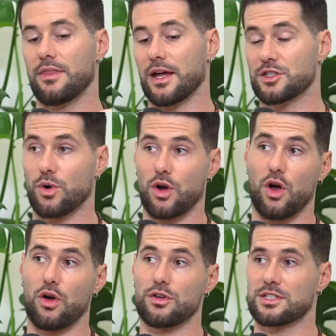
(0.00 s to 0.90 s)
That's where
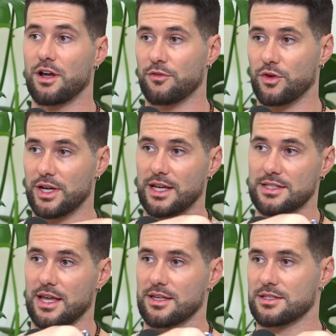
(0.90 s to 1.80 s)
all suffering
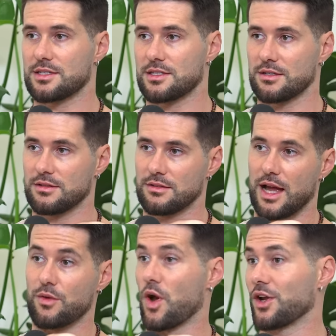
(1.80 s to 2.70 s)
exists,
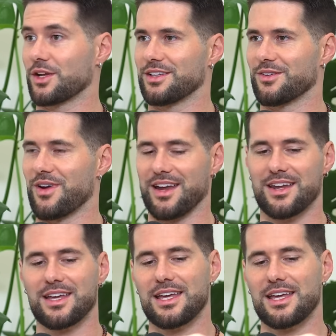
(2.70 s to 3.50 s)
ironically, right?